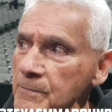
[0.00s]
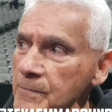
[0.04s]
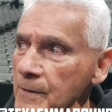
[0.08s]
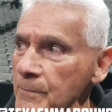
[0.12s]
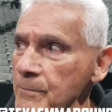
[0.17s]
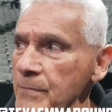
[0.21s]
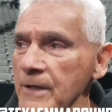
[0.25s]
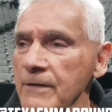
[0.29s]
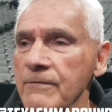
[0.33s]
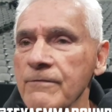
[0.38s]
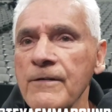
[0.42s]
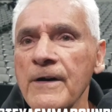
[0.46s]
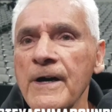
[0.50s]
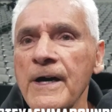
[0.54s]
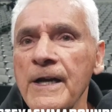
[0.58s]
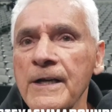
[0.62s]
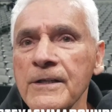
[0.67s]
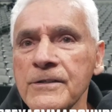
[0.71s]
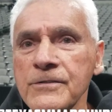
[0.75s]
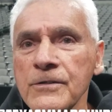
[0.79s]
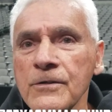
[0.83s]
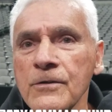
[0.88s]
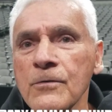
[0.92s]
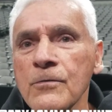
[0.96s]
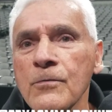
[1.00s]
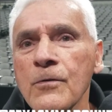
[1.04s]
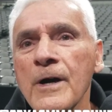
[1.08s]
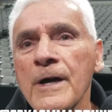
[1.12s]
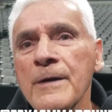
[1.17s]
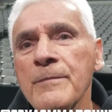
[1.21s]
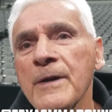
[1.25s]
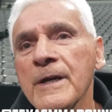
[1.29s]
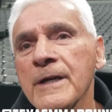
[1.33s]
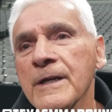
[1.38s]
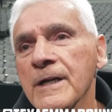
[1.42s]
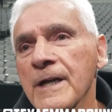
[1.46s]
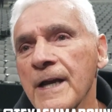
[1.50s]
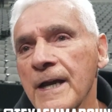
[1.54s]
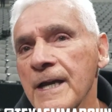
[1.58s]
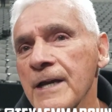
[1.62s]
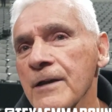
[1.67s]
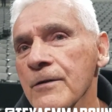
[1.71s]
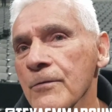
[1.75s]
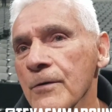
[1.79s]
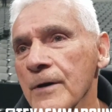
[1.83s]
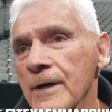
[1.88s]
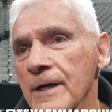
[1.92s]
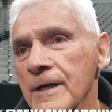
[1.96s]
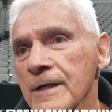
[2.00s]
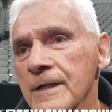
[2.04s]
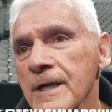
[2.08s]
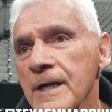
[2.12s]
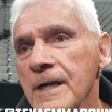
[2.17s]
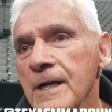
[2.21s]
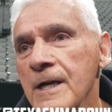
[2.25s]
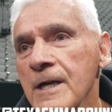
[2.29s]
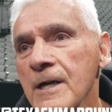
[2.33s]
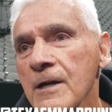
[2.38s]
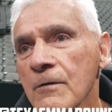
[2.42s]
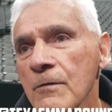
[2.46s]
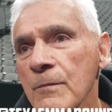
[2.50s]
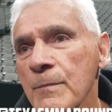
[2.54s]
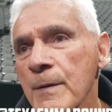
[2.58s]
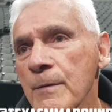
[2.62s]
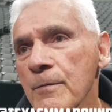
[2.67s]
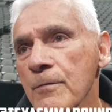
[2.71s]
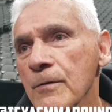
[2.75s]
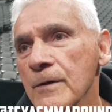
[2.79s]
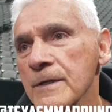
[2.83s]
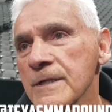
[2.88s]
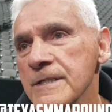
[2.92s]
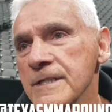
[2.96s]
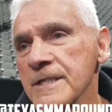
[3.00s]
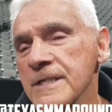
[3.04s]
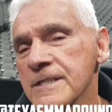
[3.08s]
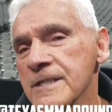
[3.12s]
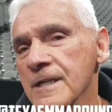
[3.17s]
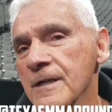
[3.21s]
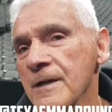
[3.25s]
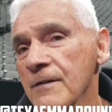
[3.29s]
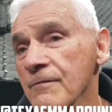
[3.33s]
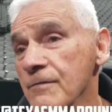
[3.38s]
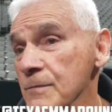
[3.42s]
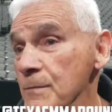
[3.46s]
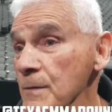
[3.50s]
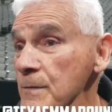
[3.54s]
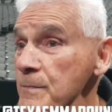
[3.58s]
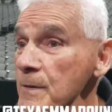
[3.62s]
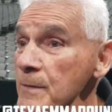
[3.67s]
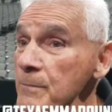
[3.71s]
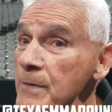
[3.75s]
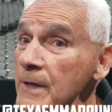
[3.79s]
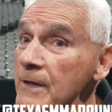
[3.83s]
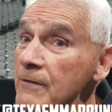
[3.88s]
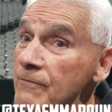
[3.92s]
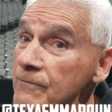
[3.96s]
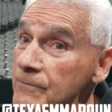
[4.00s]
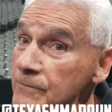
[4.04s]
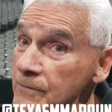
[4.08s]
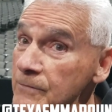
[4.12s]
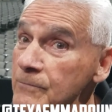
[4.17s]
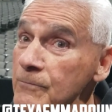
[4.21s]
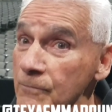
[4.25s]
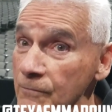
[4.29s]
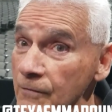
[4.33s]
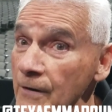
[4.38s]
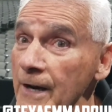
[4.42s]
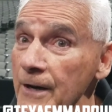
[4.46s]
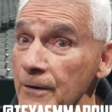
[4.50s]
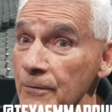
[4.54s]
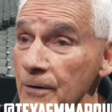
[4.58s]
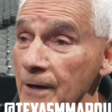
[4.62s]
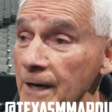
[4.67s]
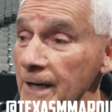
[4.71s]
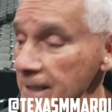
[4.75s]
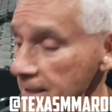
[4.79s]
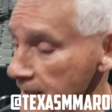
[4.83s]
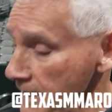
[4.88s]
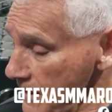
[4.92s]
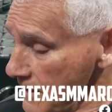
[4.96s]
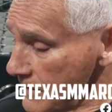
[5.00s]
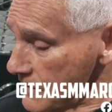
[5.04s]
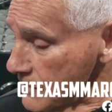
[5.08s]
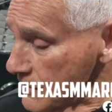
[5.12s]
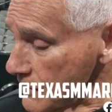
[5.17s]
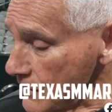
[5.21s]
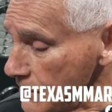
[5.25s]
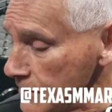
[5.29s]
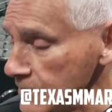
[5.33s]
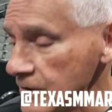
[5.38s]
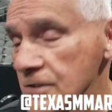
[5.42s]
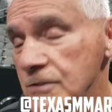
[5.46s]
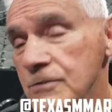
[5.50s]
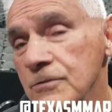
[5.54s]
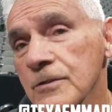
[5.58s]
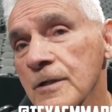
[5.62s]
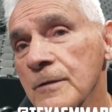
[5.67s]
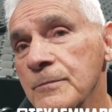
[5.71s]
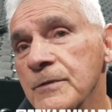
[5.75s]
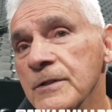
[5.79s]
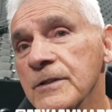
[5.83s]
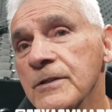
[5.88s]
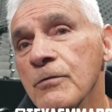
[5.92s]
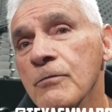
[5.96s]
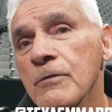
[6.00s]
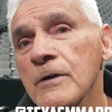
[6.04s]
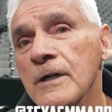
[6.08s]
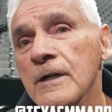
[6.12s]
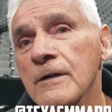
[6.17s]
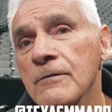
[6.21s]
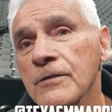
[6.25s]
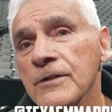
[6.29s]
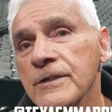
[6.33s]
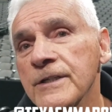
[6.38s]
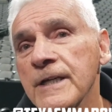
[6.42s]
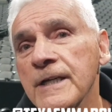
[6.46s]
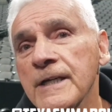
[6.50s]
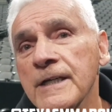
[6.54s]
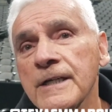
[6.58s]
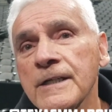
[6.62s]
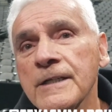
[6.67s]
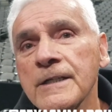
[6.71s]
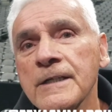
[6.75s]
a, big fight. So why make it an eight round if people want to see something? If you look at a big fight, right? So let's go up to 12 or 10.